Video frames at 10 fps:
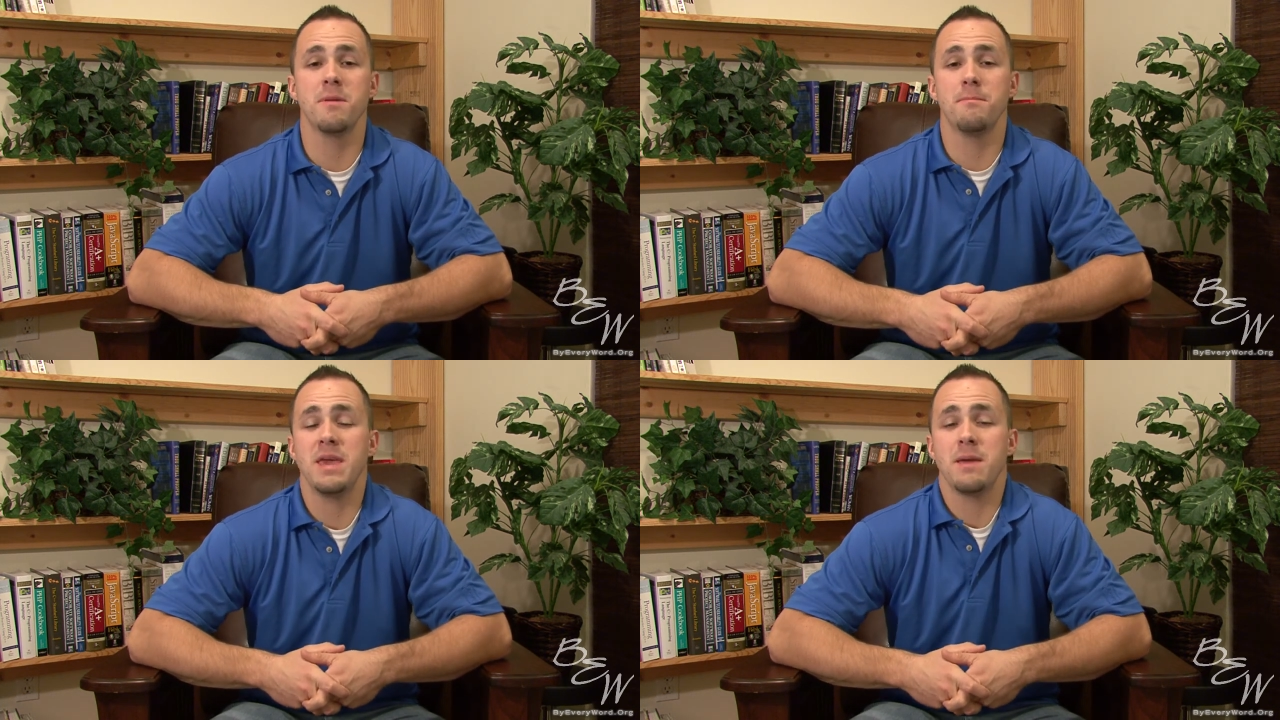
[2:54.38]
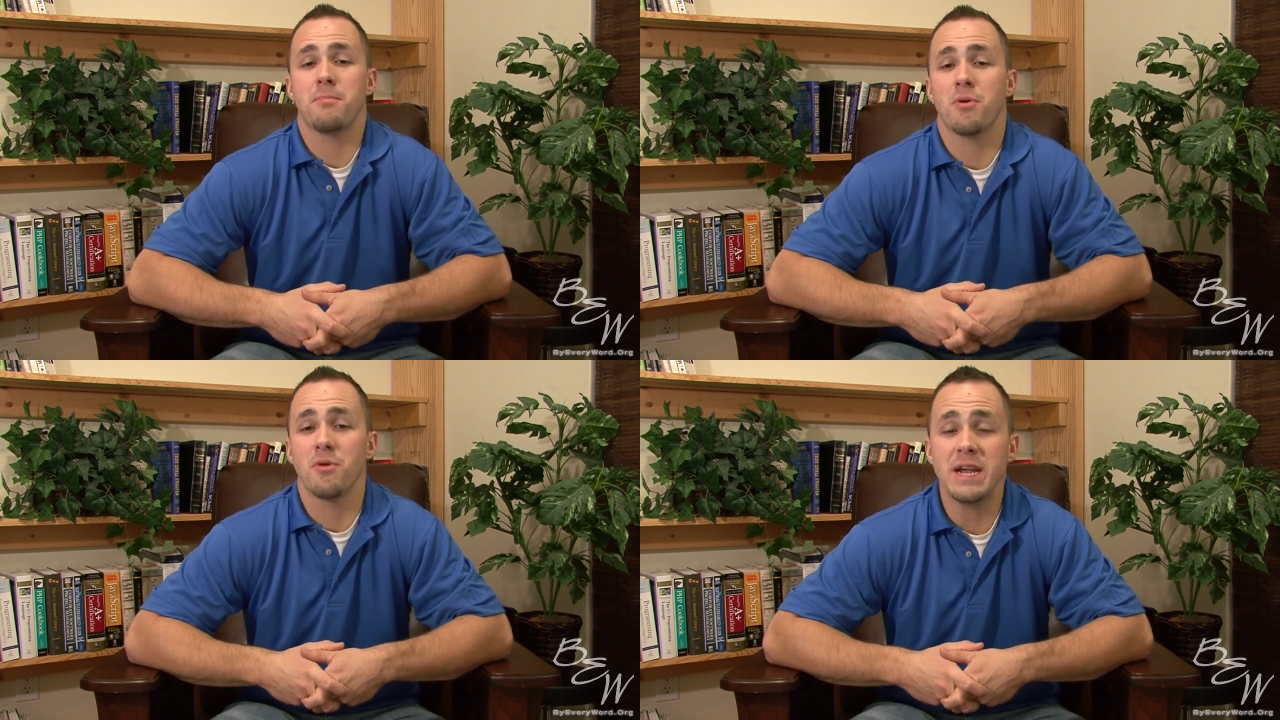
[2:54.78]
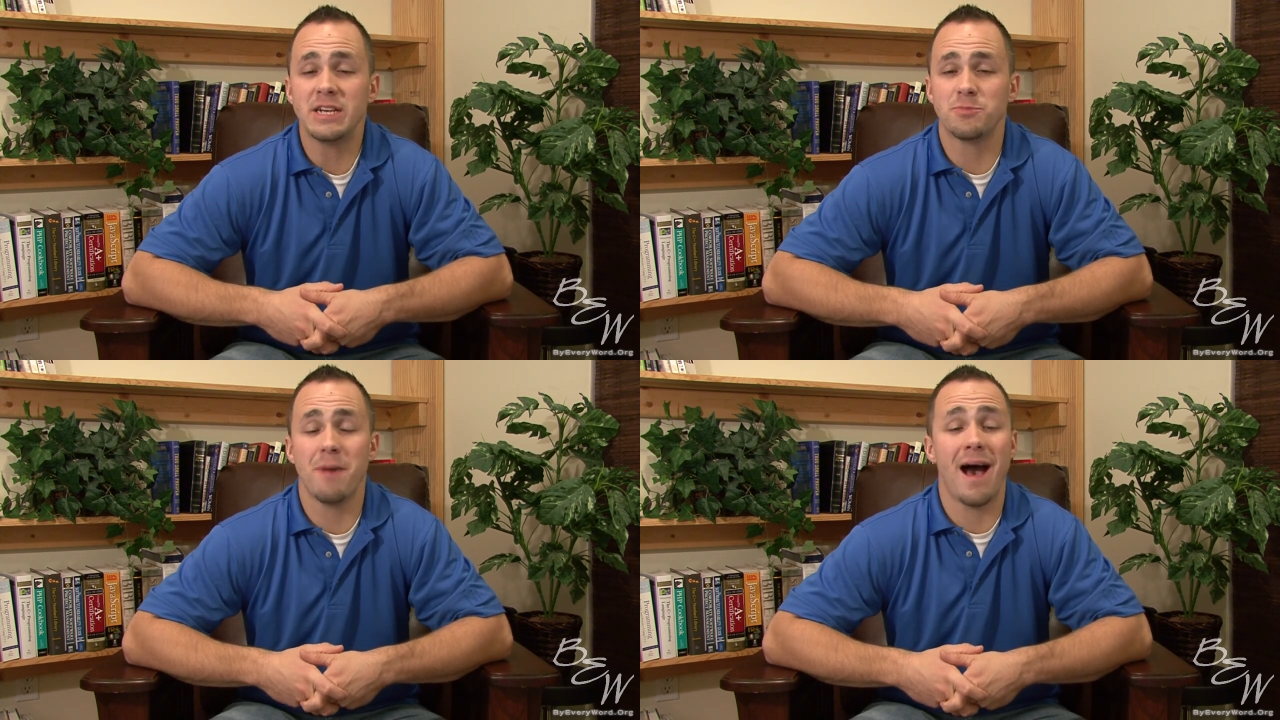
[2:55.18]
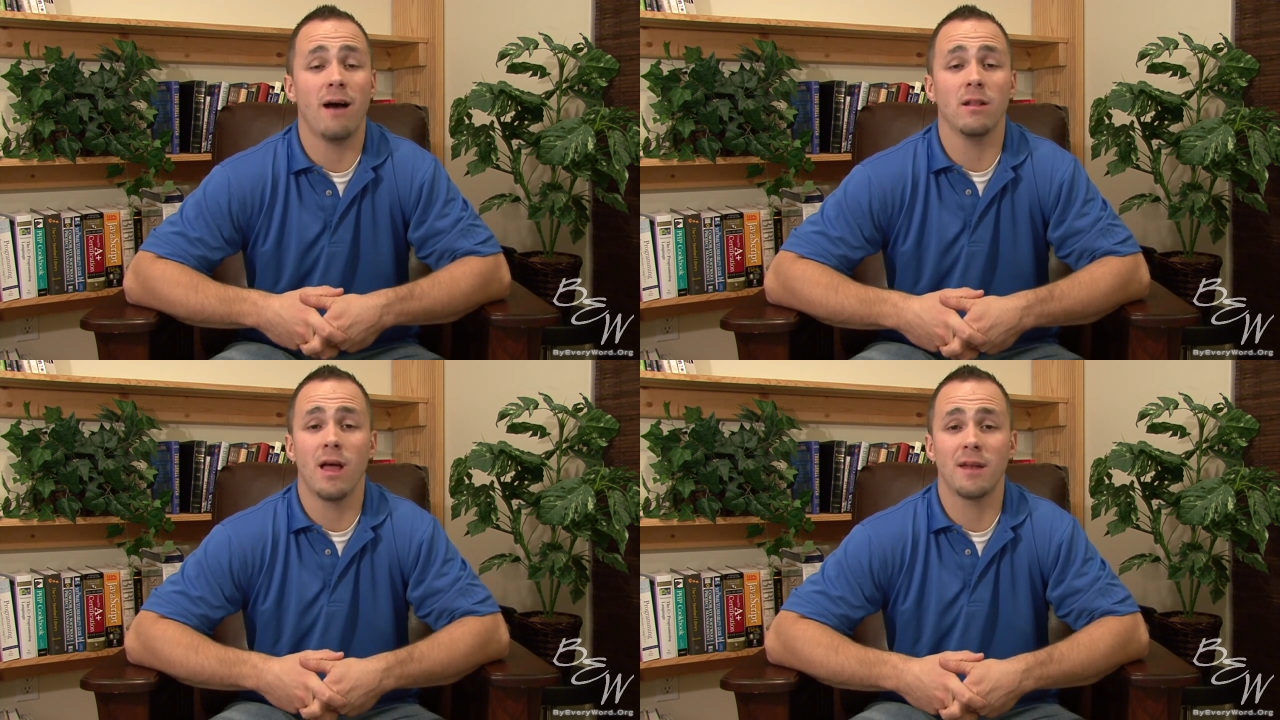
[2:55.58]
being preached by a
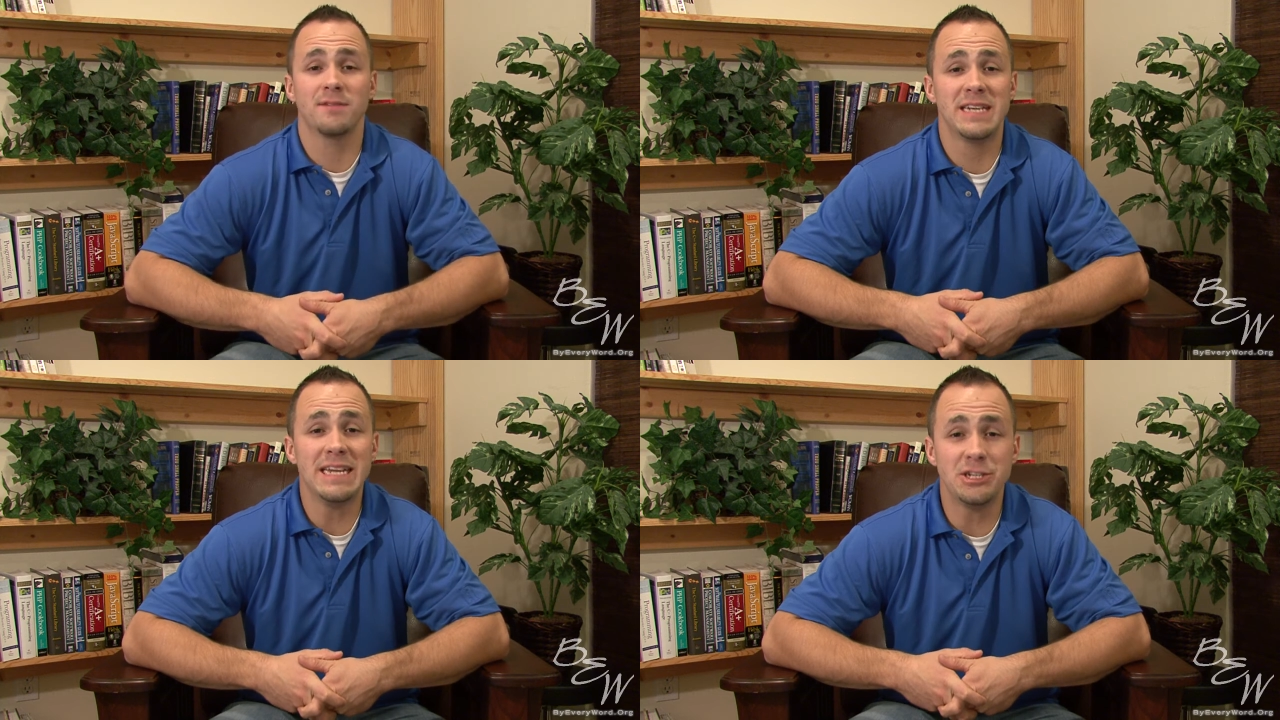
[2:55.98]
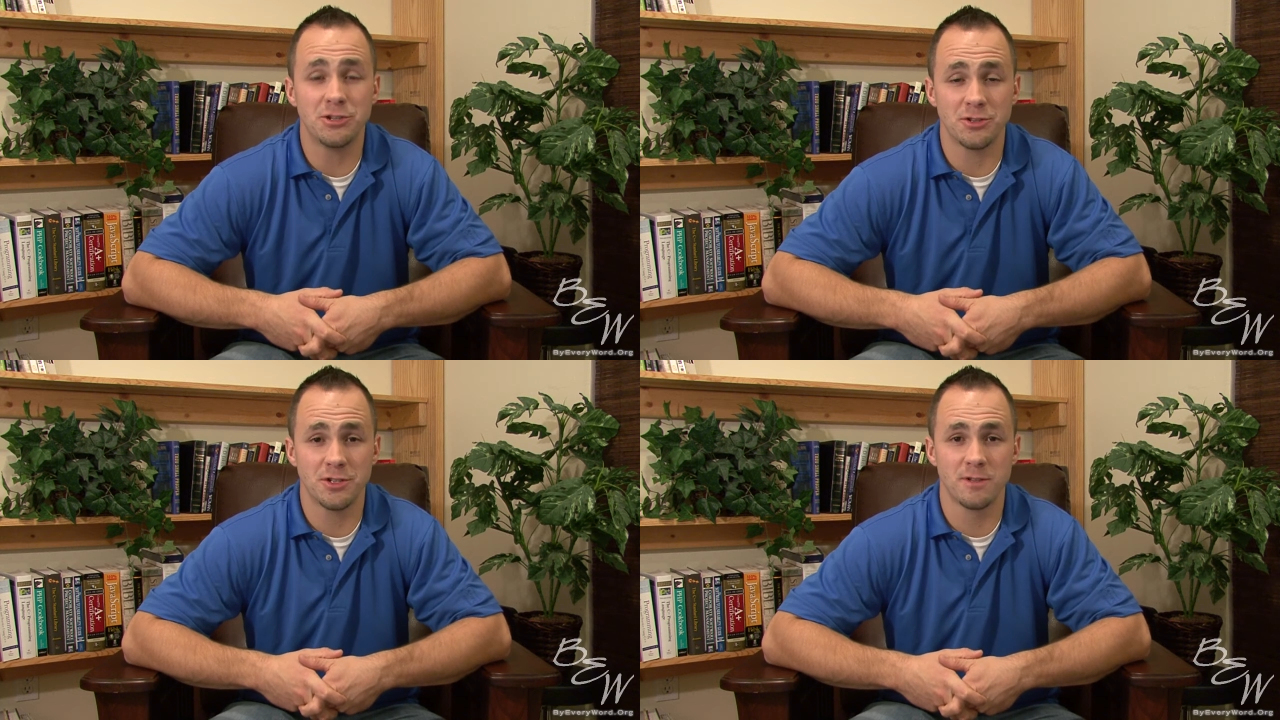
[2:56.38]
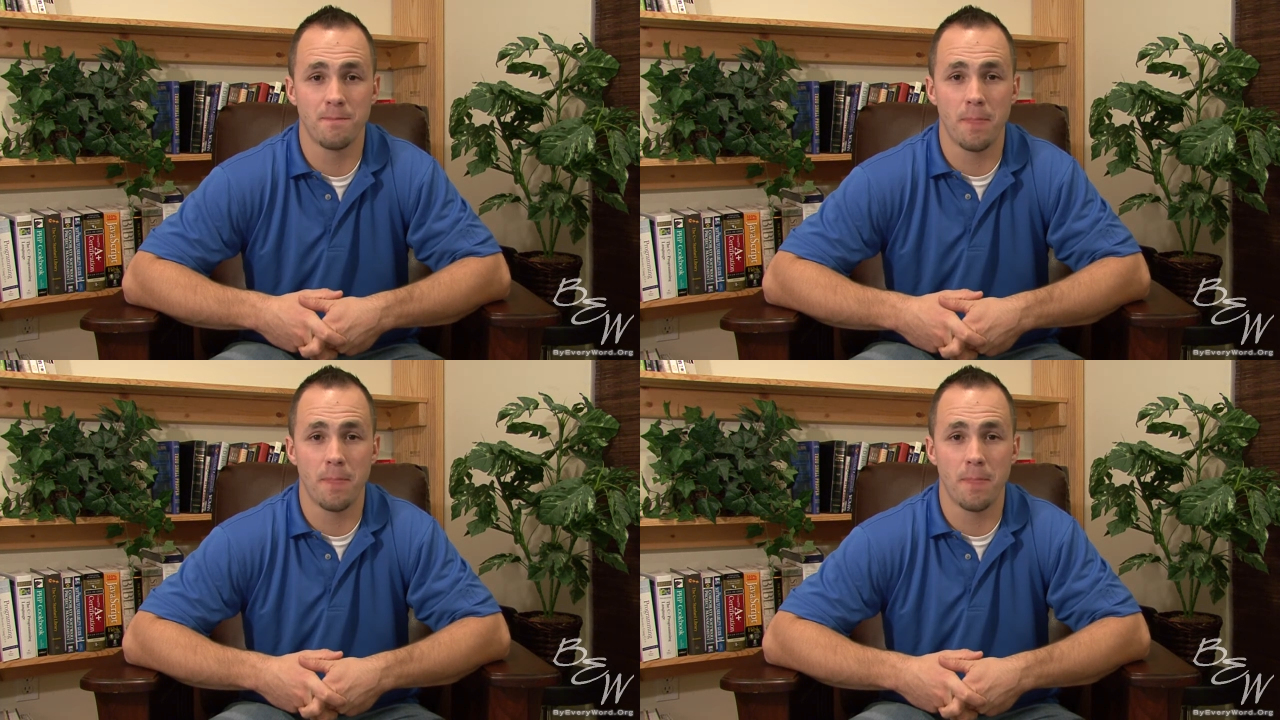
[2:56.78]
lot of teachers,